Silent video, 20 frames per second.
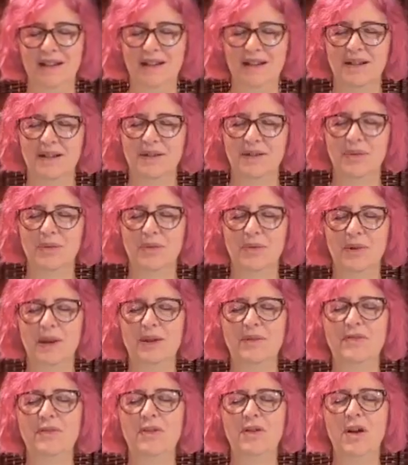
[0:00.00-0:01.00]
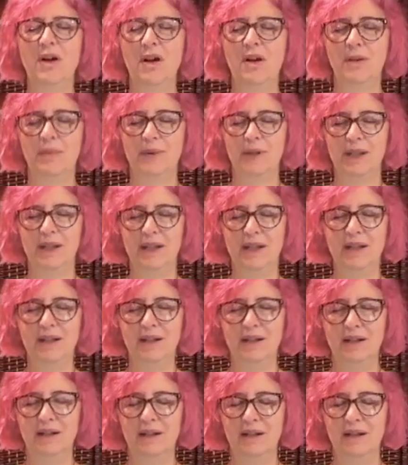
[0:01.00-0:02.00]
So grateful harmony.
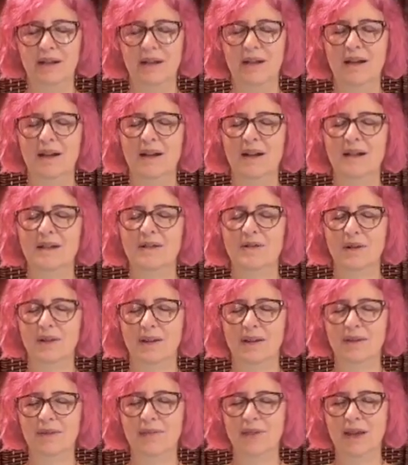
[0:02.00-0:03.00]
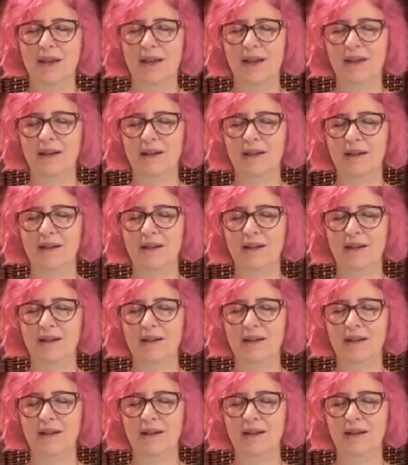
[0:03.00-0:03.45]
So I love that.